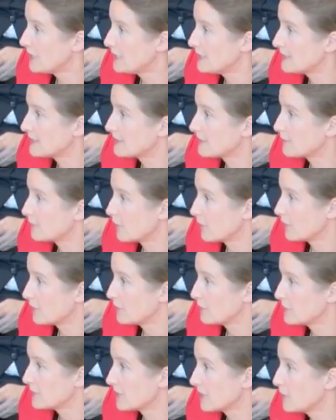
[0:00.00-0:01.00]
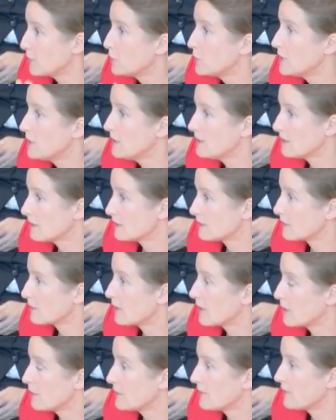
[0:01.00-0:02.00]
these volumes, and we
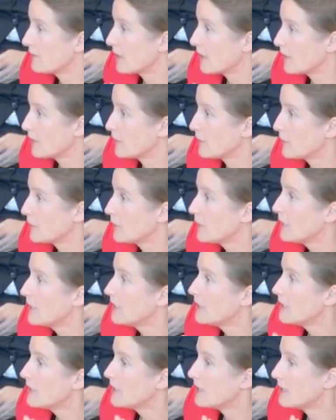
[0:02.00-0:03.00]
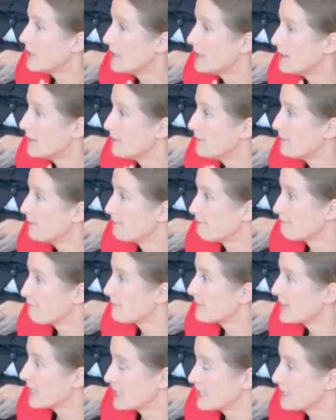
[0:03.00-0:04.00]
ascribe a value
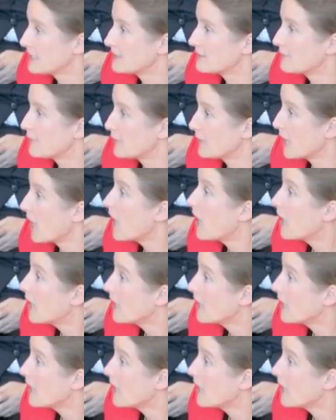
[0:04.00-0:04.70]
um, that is very